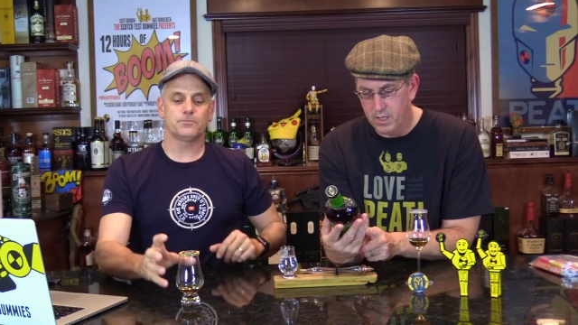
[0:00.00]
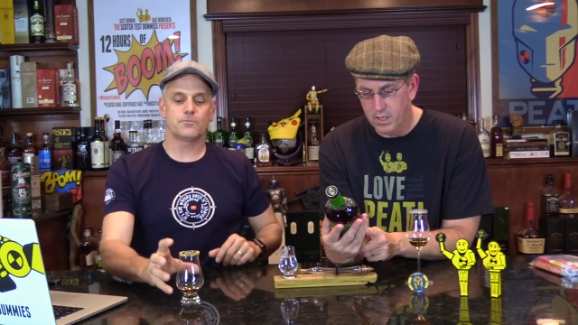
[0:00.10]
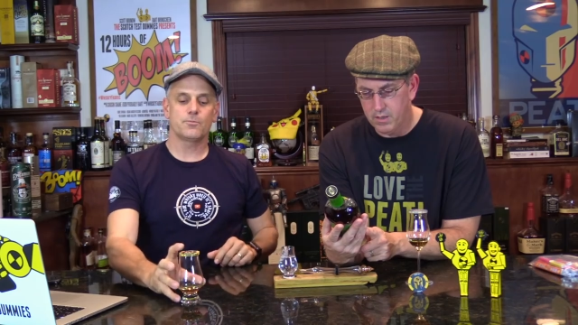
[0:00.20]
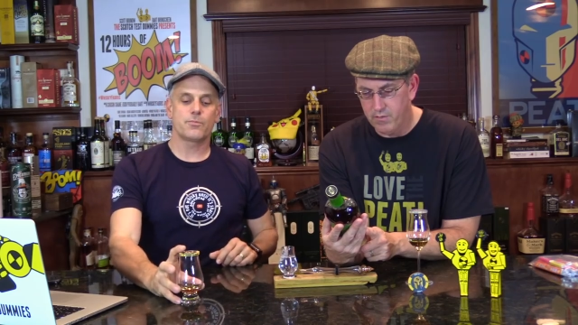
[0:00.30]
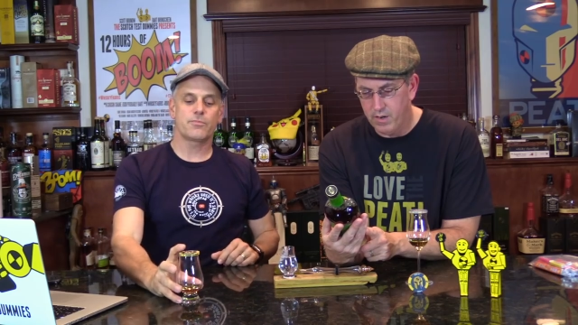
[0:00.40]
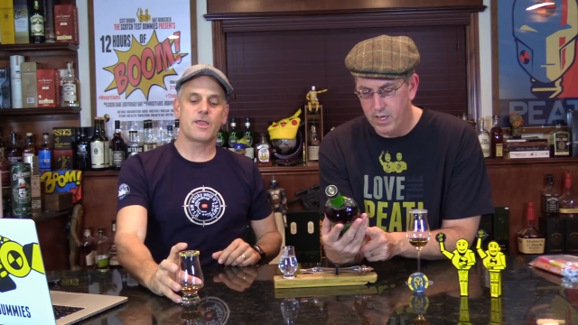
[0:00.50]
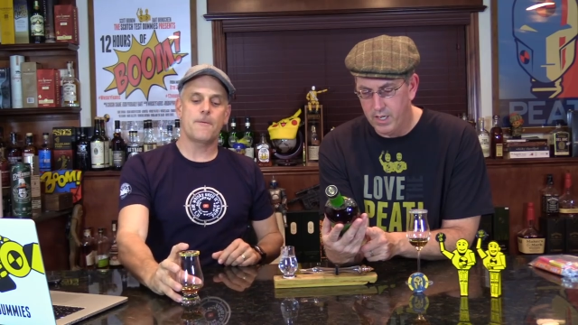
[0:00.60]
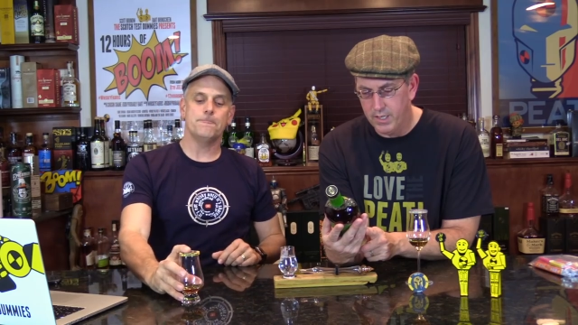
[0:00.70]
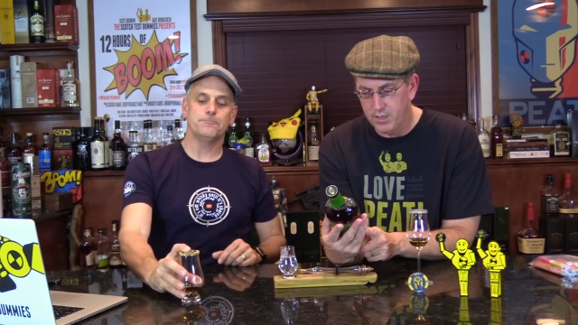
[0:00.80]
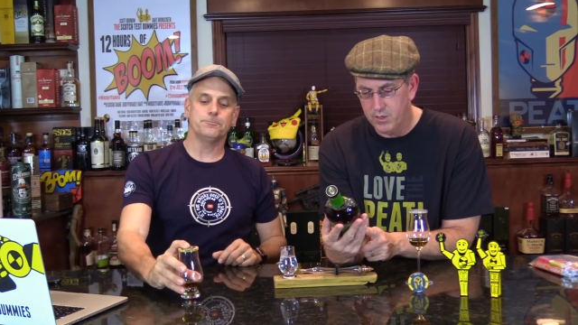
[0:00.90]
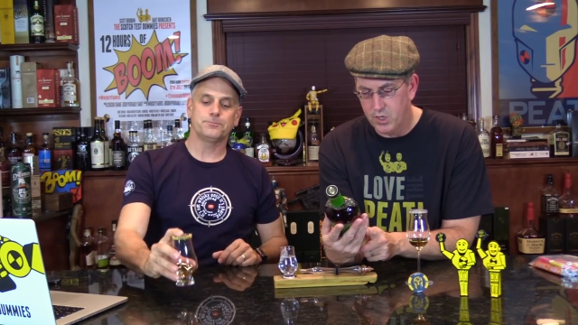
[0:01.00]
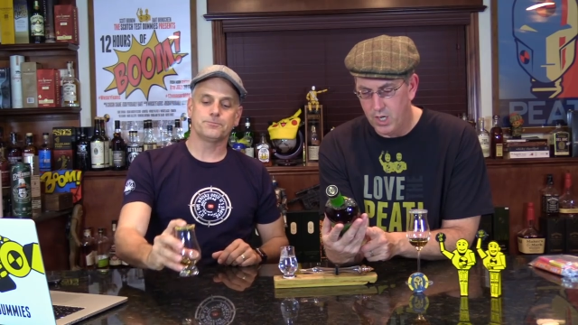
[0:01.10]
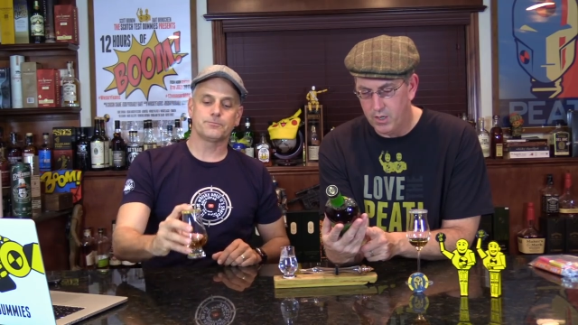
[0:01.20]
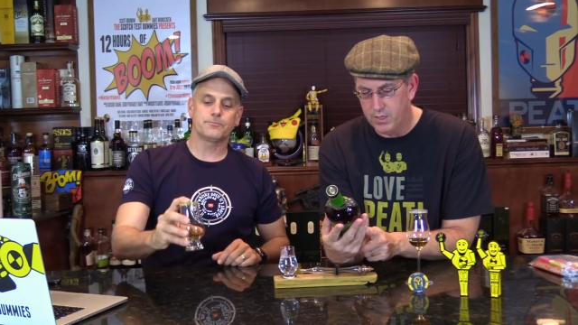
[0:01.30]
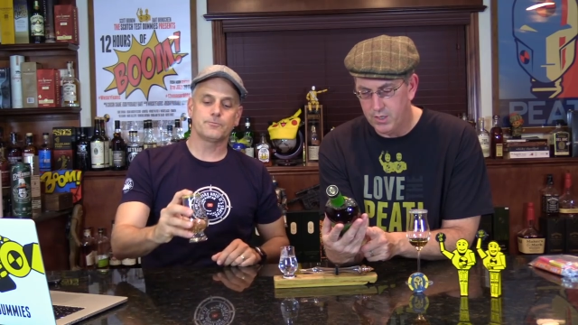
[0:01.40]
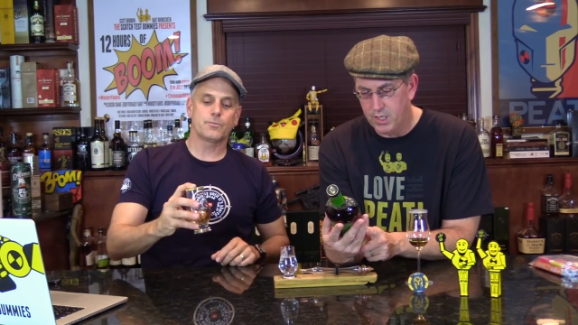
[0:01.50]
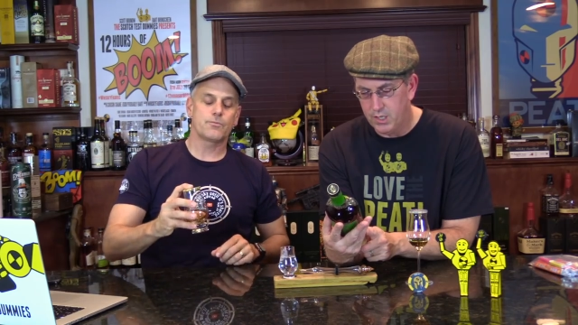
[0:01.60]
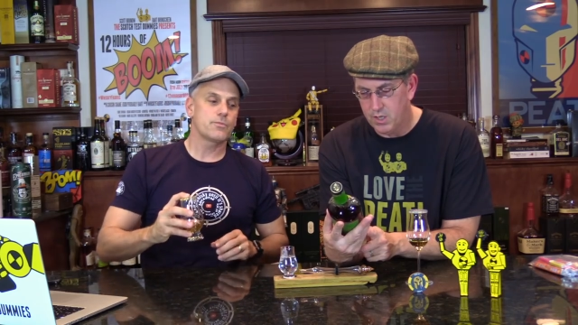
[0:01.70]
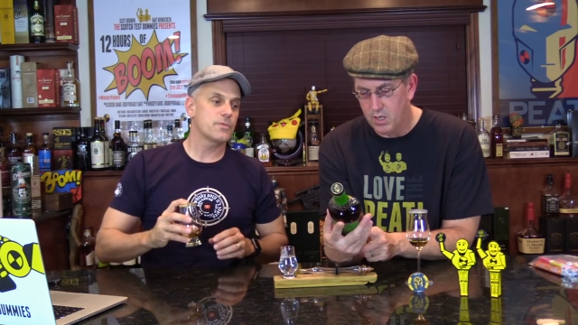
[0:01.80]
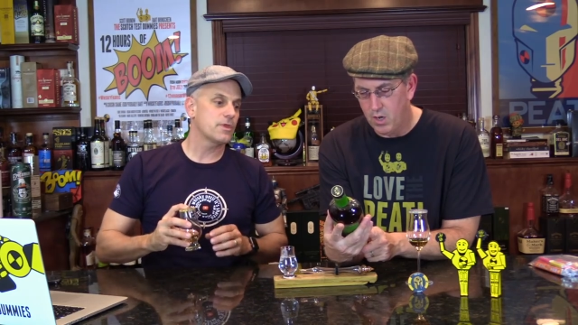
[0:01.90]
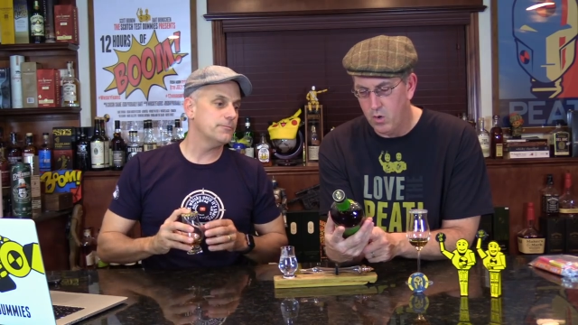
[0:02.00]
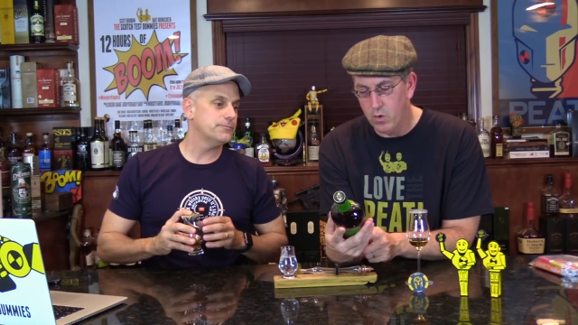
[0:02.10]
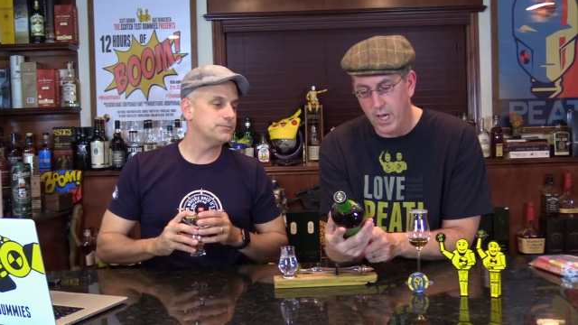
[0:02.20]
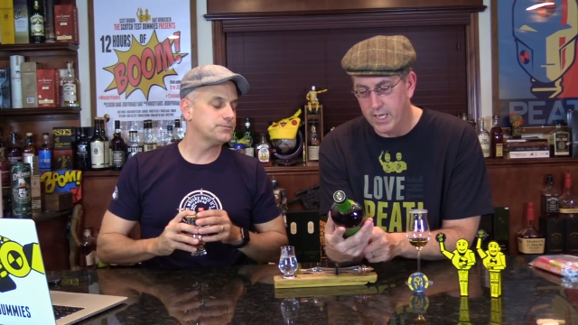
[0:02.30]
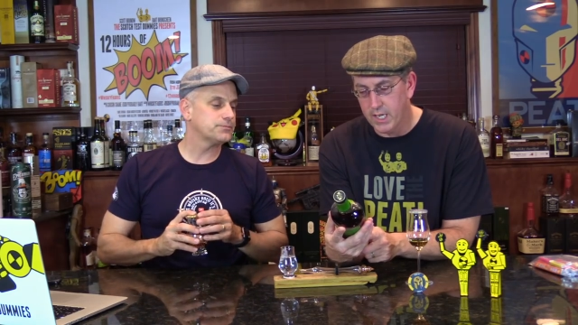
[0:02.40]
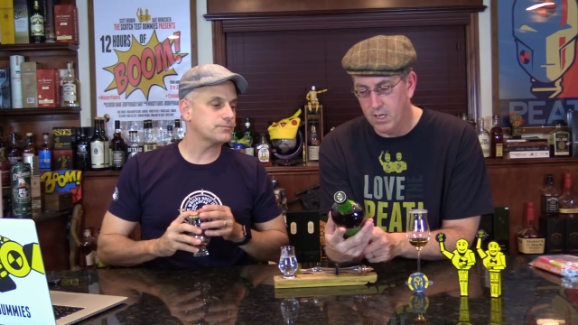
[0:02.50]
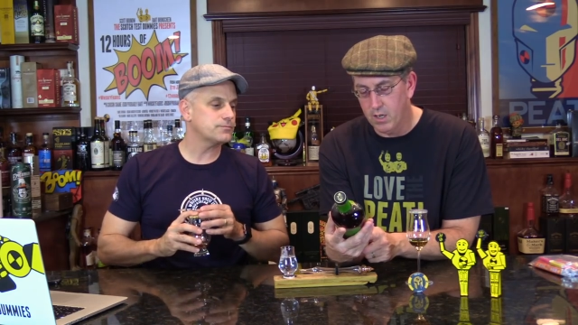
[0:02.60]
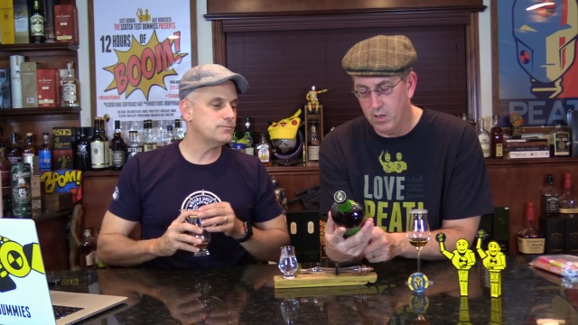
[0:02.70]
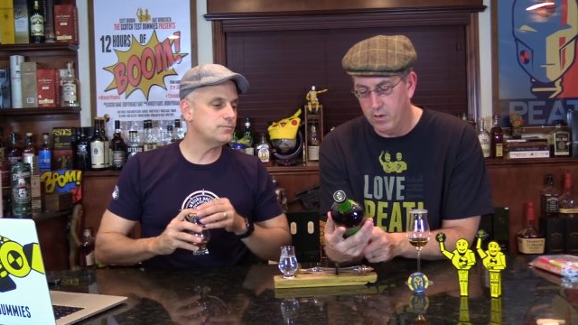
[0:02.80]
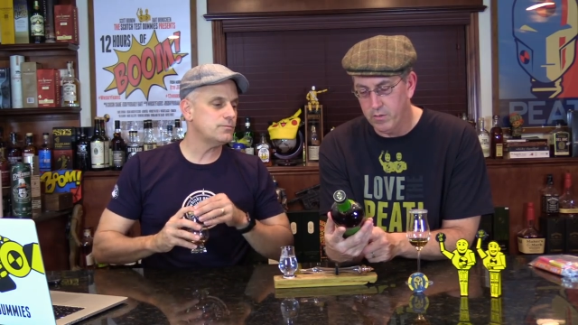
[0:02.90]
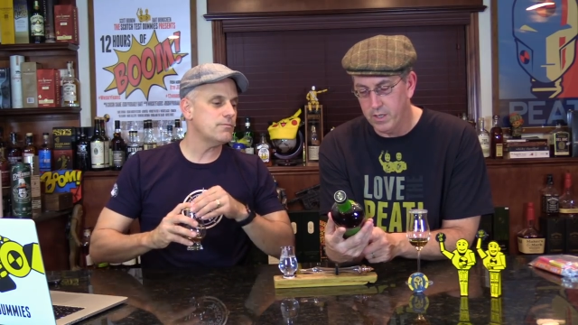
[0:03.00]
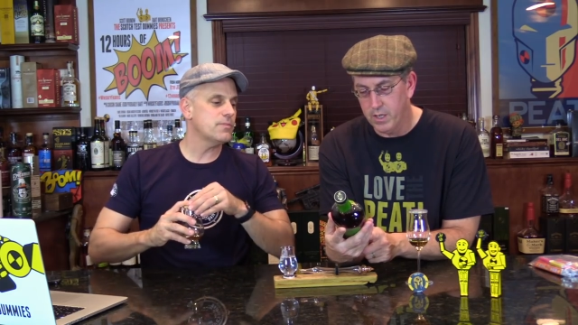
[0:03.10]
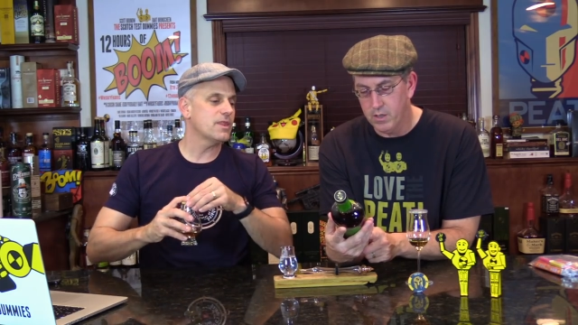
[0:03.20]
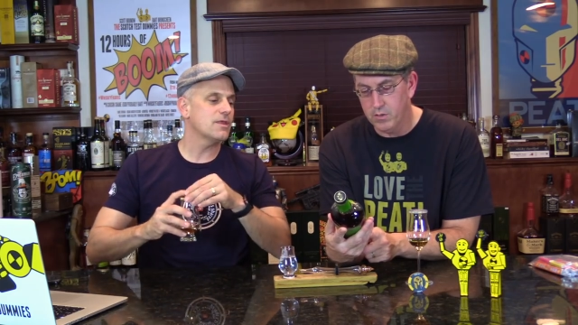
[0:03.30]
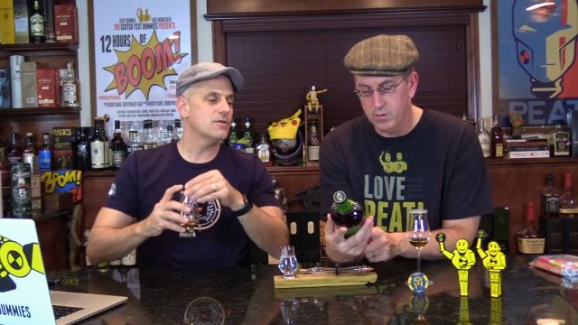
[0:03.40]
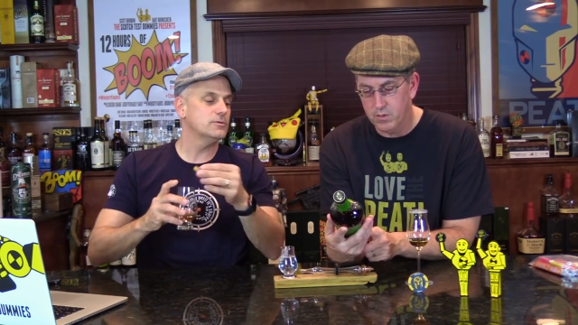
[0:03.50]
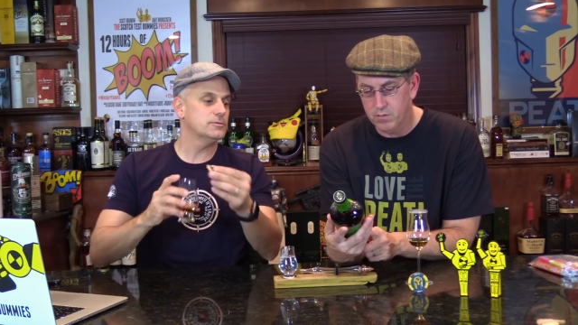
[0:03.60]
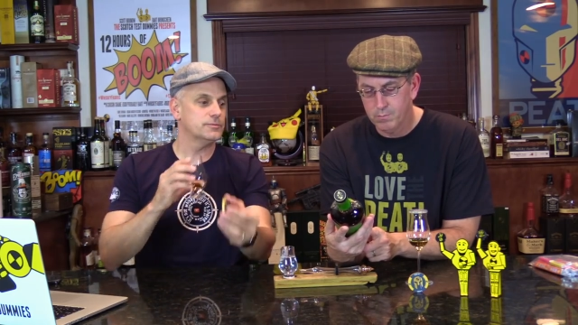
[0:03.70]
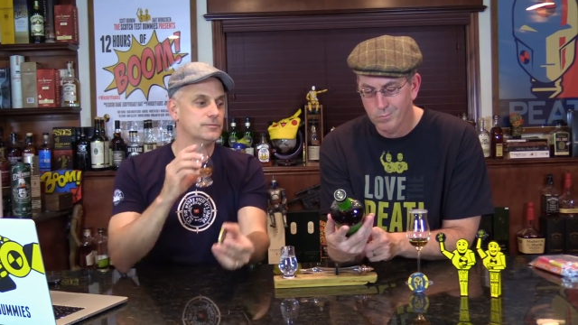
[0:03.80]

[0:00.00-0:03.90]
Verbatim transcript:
Speaker 1: there at the very end. Sherry seasoned oak. I get all over the nose.